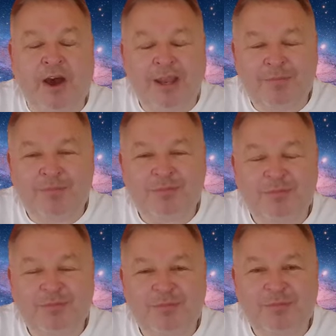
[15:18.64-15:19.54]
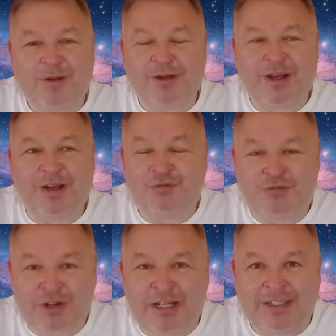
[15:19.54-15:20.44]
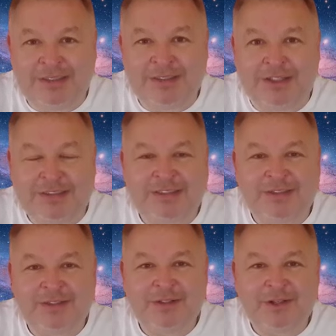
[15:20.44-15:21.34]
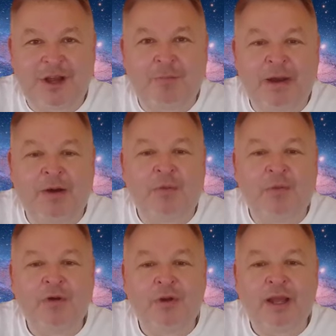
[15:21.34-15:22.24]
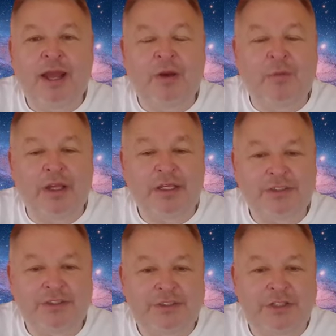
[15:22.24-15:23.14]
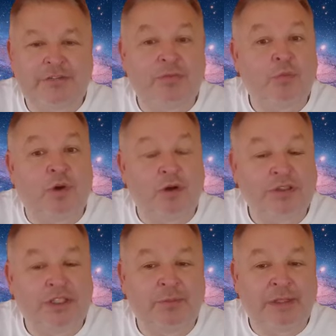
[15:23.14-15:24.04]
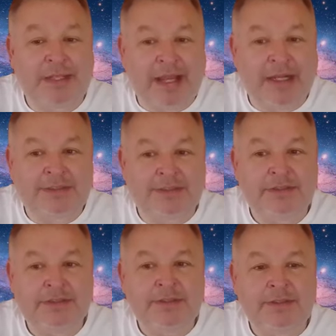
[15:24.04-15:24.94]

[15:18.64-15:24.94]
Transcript: am really excited about how I can serve and what's coming next.